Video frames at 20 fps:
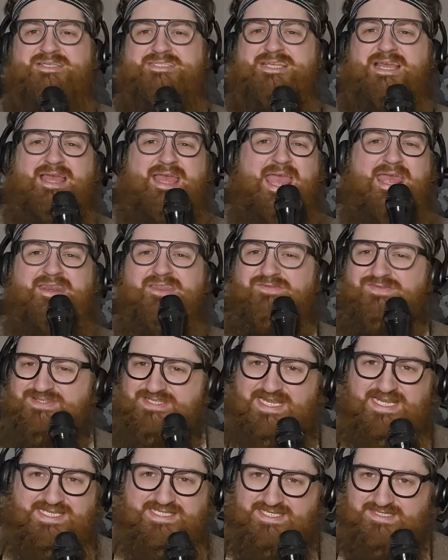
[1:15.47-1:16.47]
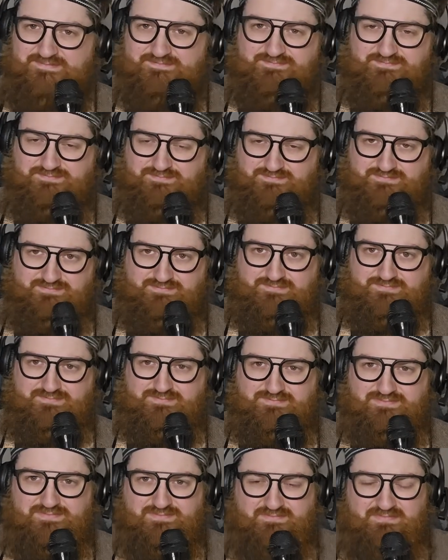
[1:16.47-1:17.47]
end of season.
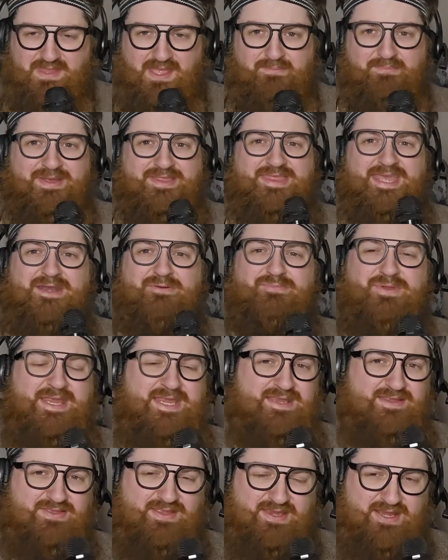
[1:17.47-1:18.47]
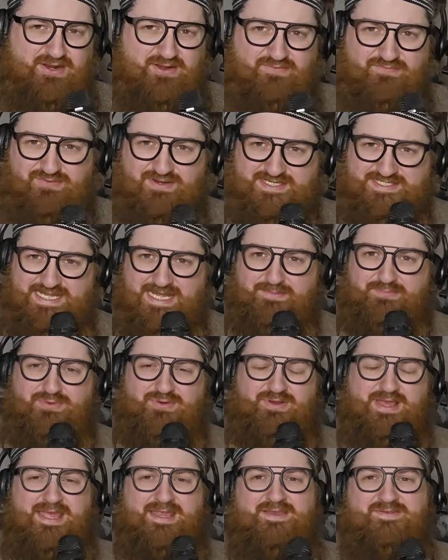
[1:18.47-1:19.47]
But then for
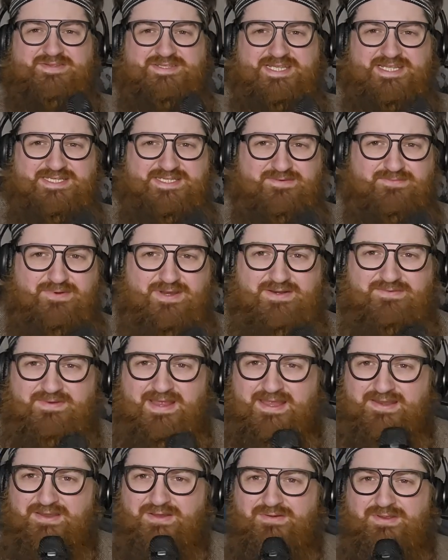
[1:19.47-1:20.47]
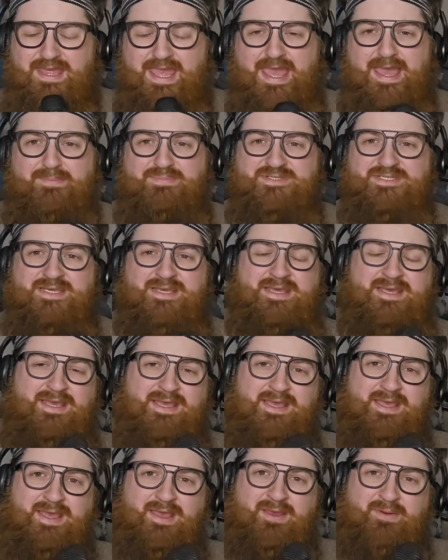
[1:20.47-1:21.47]
example, end of season 1, we had no caps.
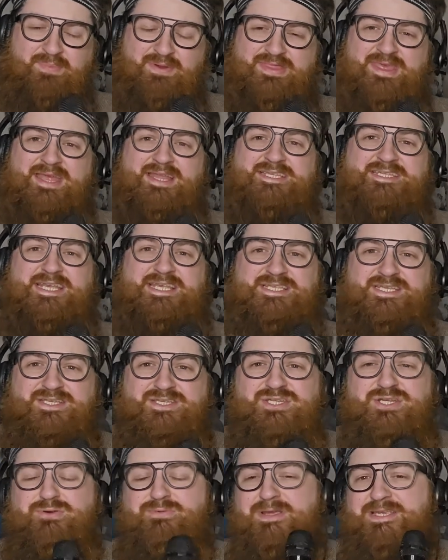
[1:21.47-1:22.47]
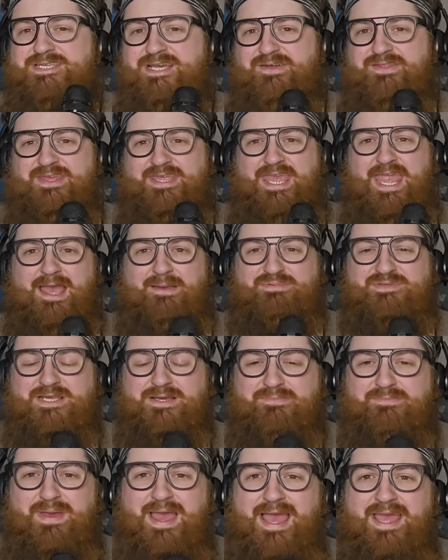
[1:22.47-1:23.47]
But then season 2, we saw the caps
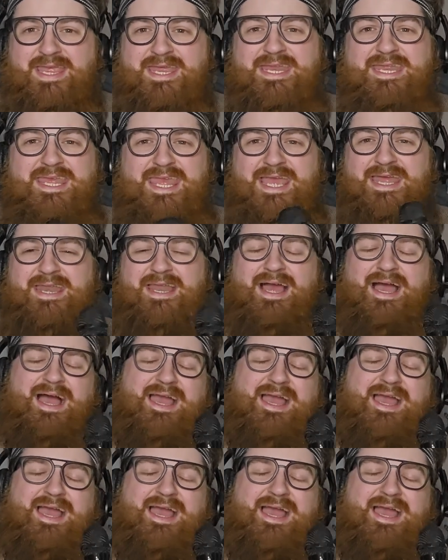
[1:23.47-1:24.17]
come back. And again,